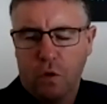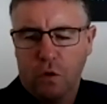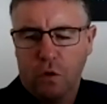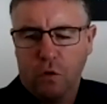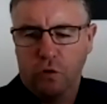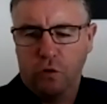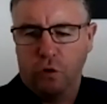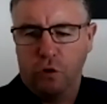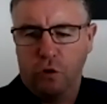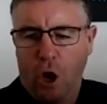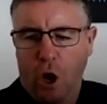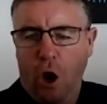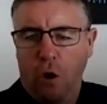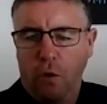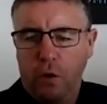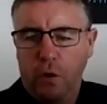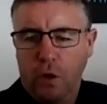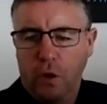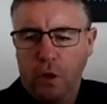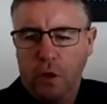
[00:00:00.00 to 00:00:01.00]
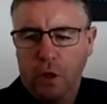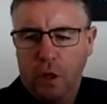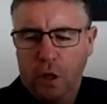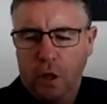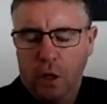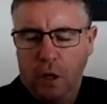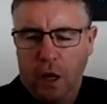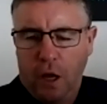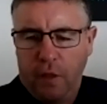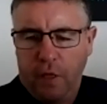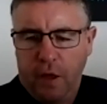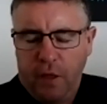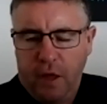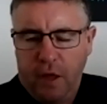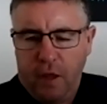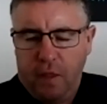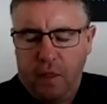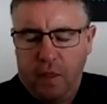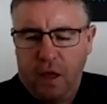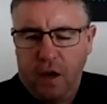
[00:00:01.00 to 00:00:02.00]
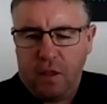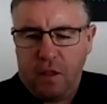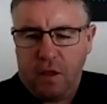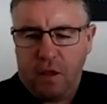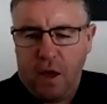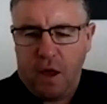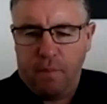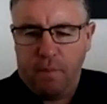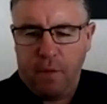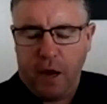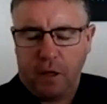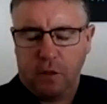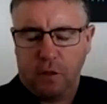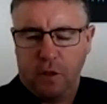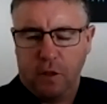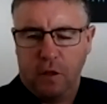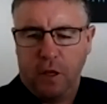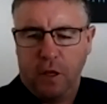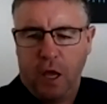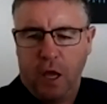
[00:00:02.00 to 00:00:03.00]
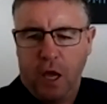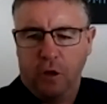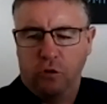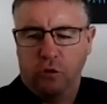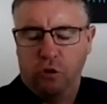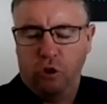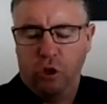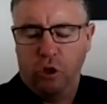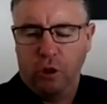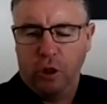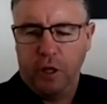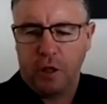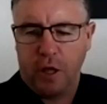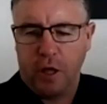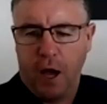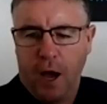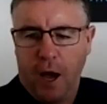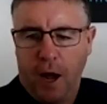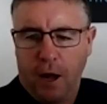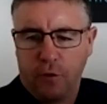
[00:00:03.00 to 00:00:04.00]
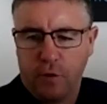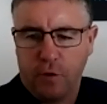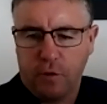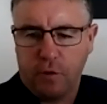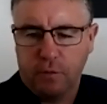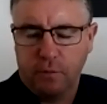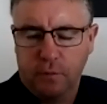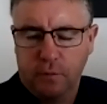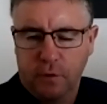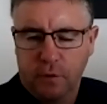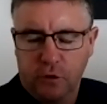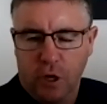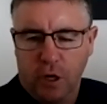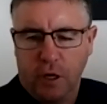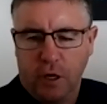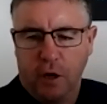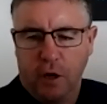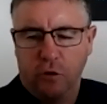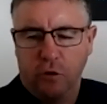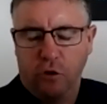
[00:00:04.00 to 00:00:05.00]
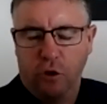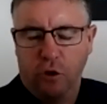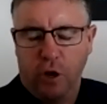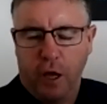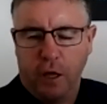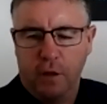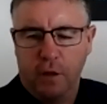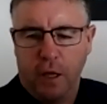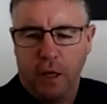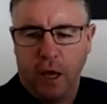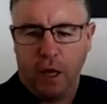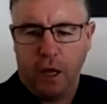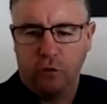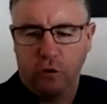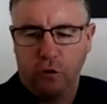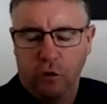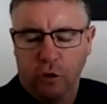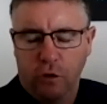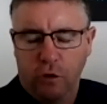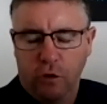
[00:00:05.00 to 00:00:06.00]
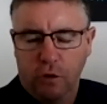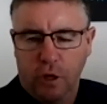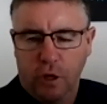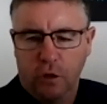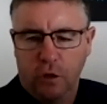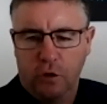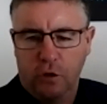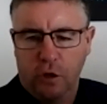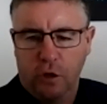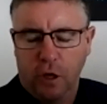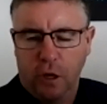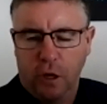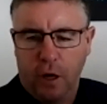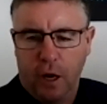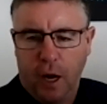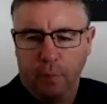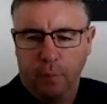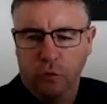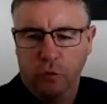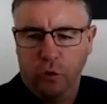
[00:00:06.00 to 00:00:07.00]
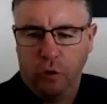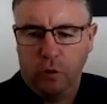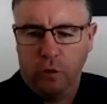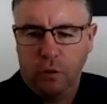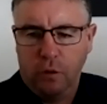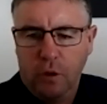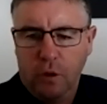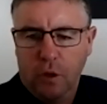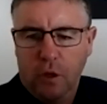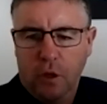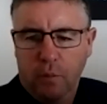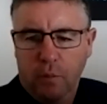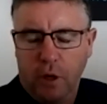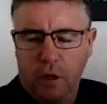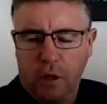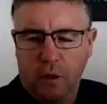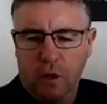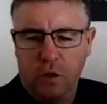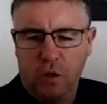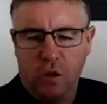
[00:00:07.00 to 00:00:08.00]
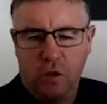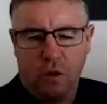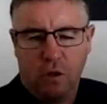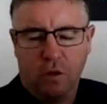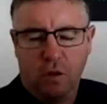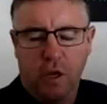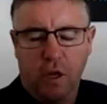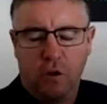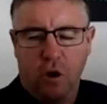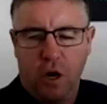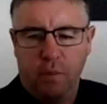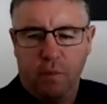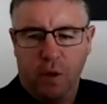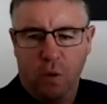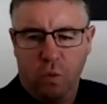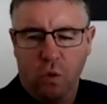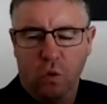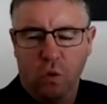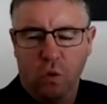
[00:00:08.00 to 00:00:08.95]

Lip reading: to go. Now that is going to make the downturn less harsh. It's not going to turn a downturn into an upturn. But the New Zealand economy will